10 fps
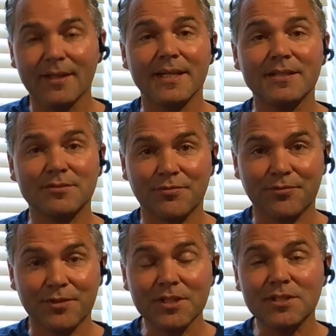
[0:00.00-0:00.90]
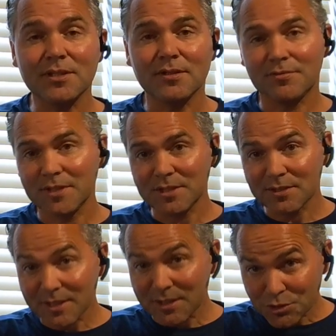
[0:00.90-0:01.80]
that's a feature
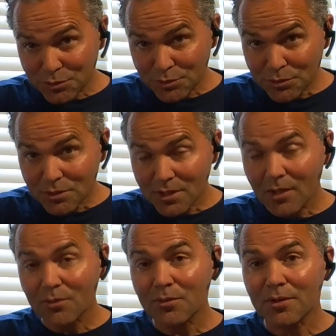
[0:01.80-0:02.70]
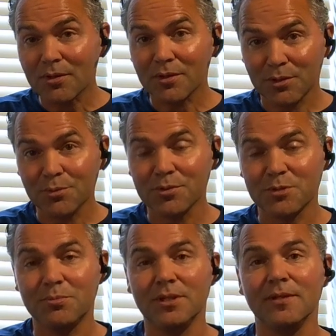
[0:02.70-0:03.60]
in the Studio
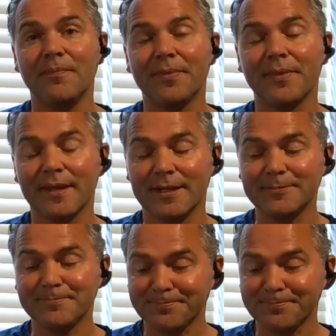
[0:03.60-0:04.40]
USB. Um,